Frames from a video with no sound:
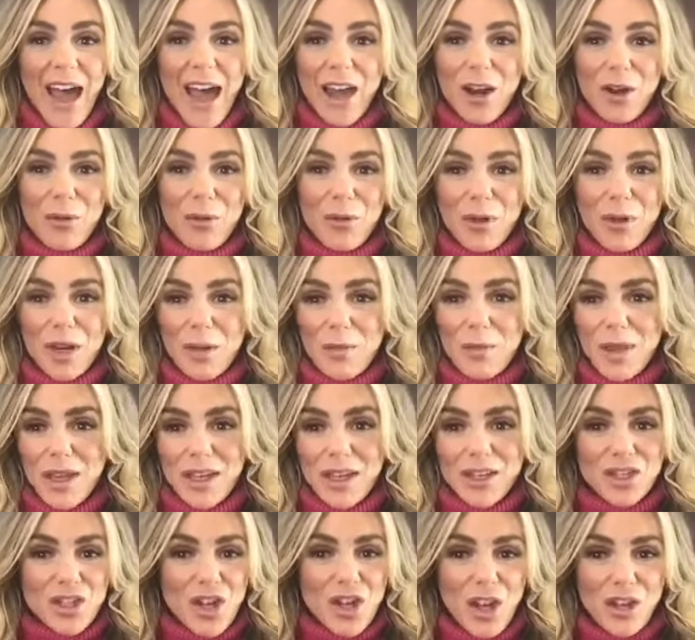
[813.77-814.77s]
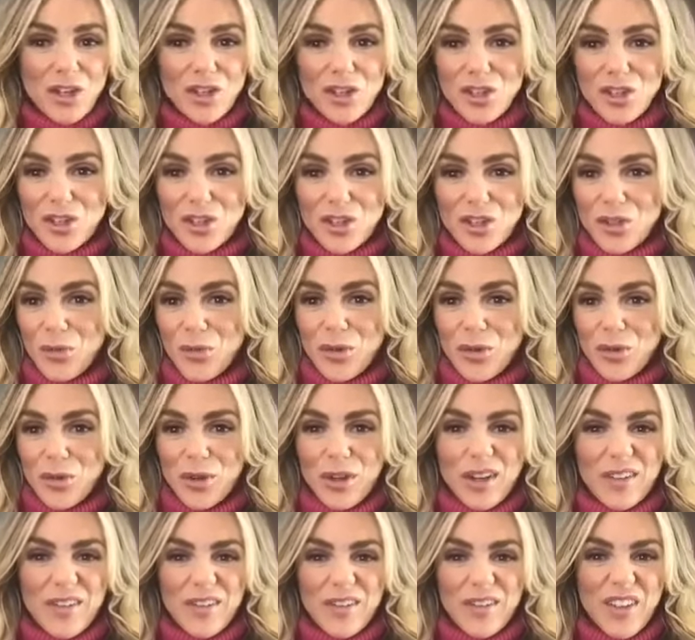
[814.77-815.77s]
I don't want to be judged
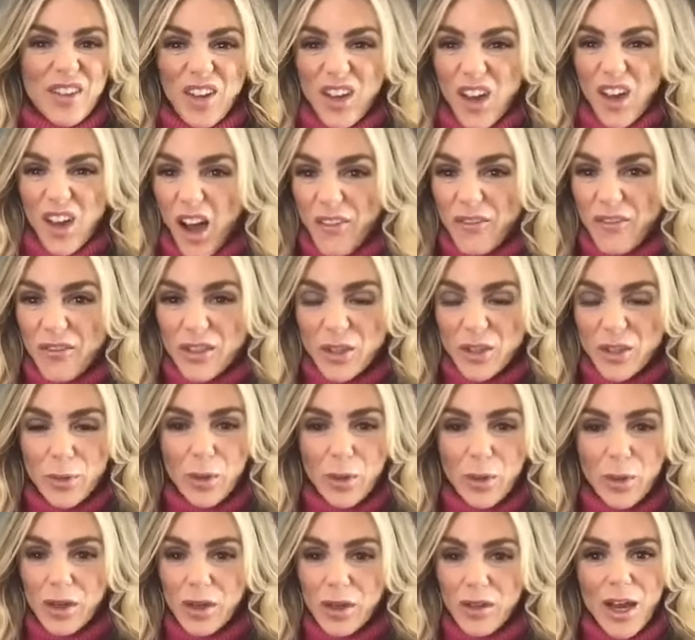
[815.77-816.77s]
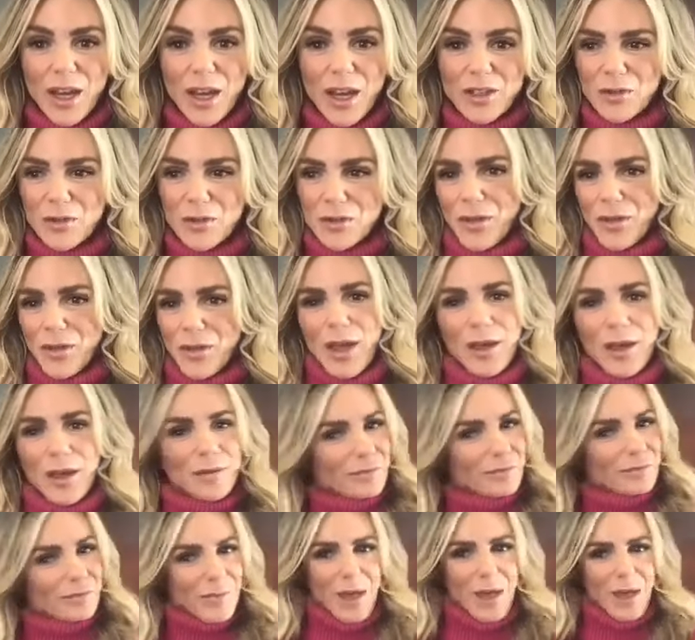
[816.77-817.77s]
or feel uncomfortable, where a lot of dudes are like,
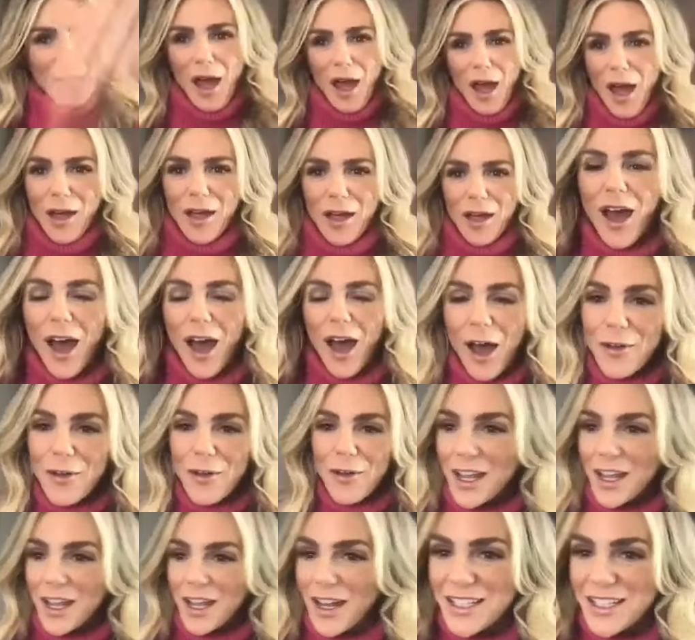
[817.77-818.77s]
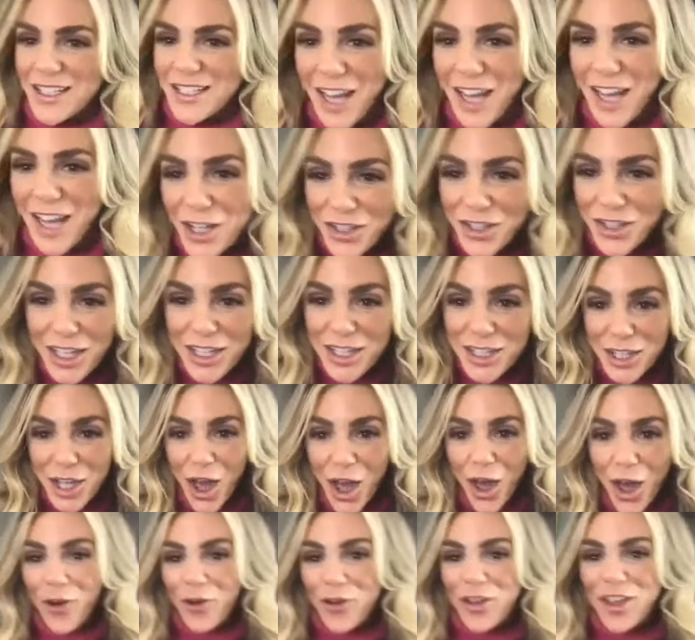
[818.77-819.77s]
I want to get on stage. Let's
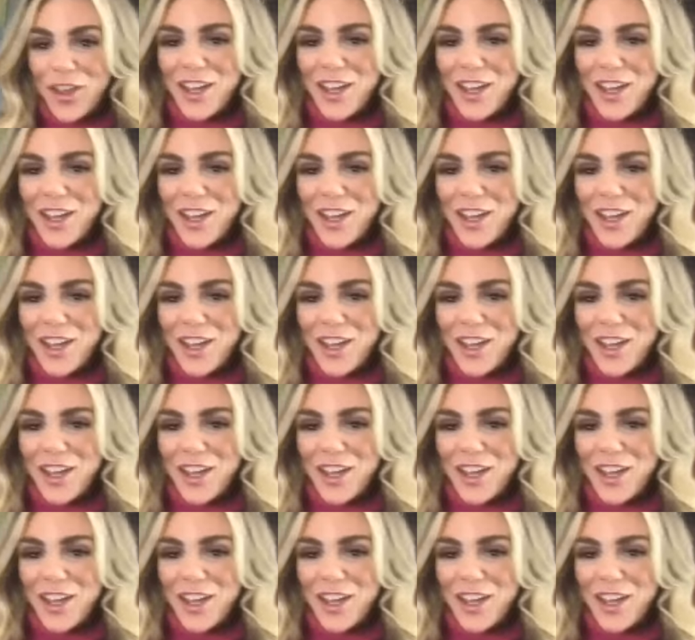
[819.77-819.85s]
I'm go.